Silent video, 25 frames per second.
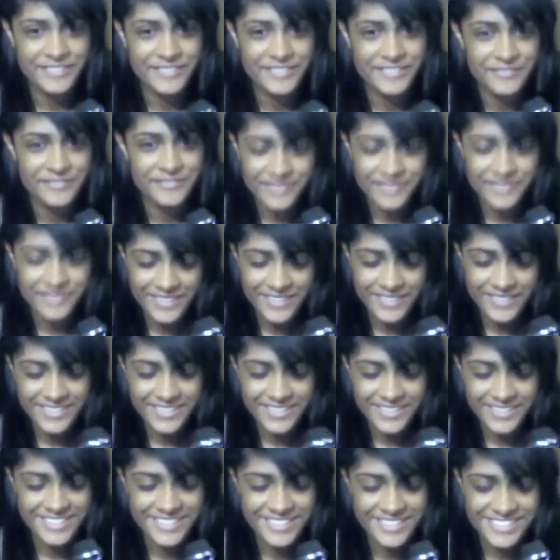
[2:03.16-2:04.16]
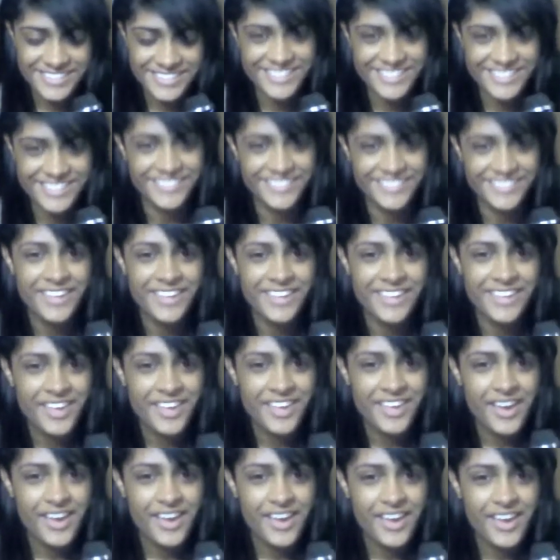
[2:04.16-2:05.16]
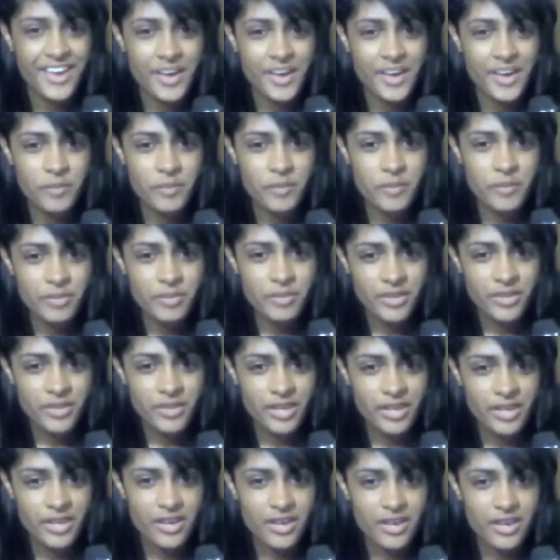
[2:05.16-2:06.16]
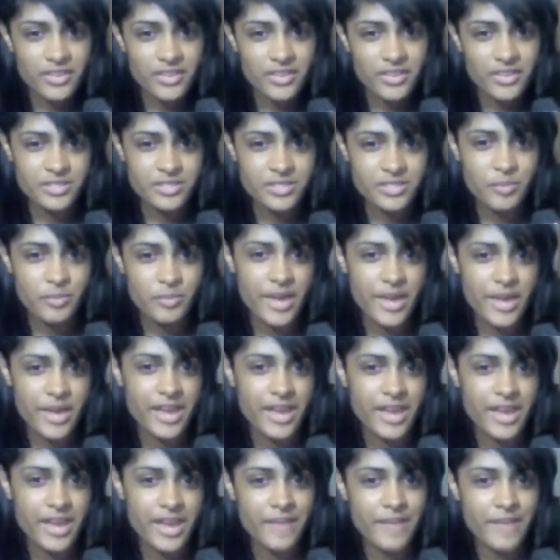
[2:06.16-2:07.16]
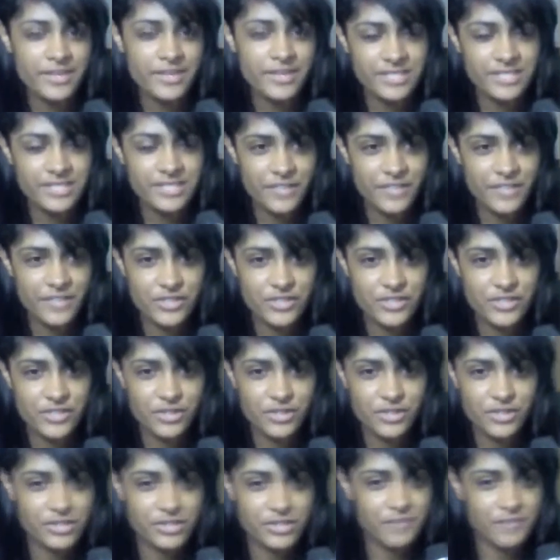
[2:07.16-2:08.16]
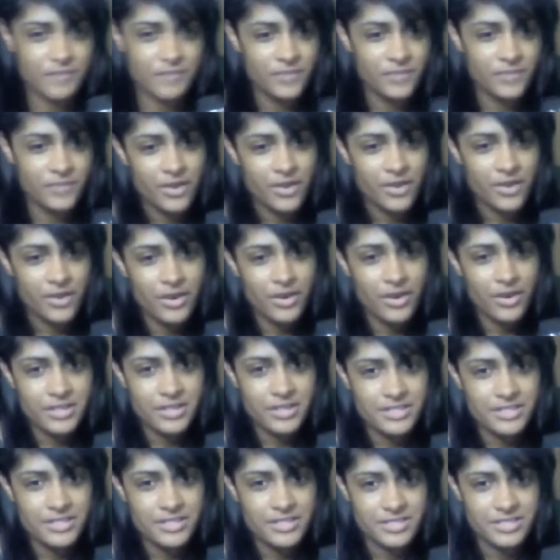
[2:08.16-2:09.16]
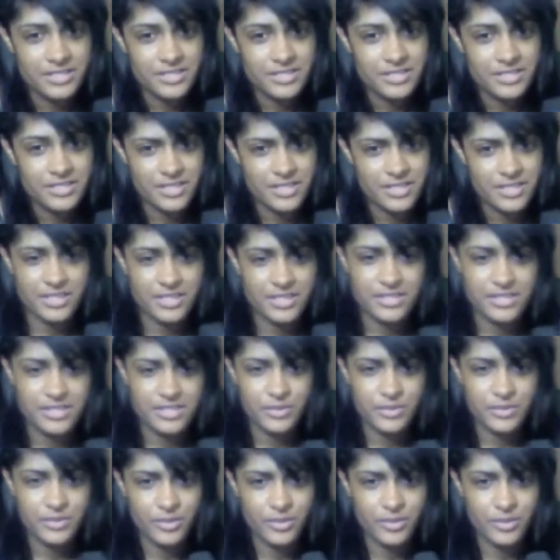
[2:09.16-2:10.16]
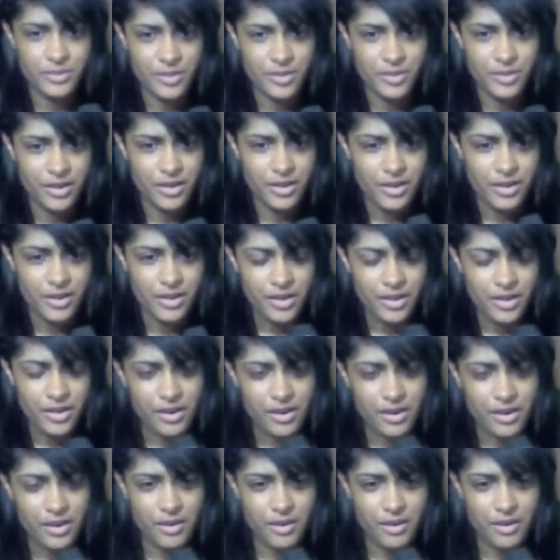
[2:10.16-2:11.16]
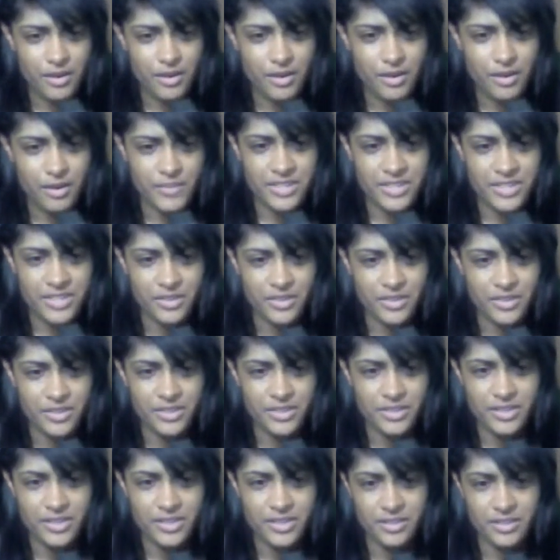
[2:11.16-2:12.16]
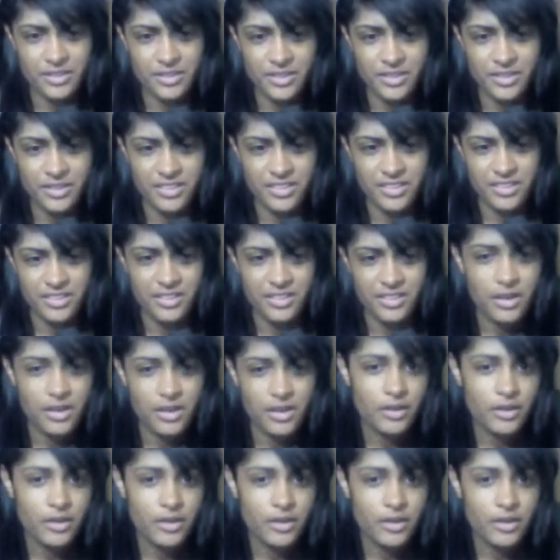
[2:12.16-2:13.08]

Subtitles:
everything, and he's cute. People are like, oh, that's a bad habit he's setting for children. All he does is eat cookies, blah, blah, blah. That's unhealthy, blah, blah. Okay,